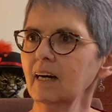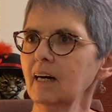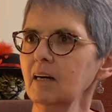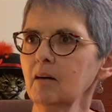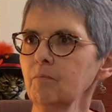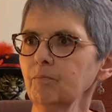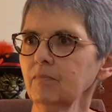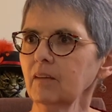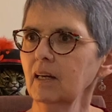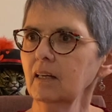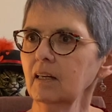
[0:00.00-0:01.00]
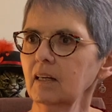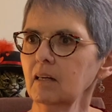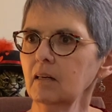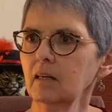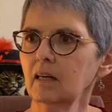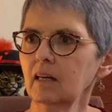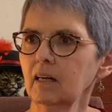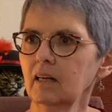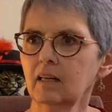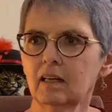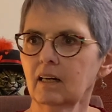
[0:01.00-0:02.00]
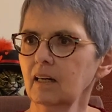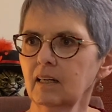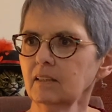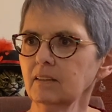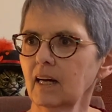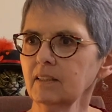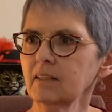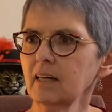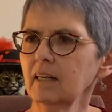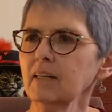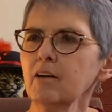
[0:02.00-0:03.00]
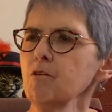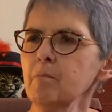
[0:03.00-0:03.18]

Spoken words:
And I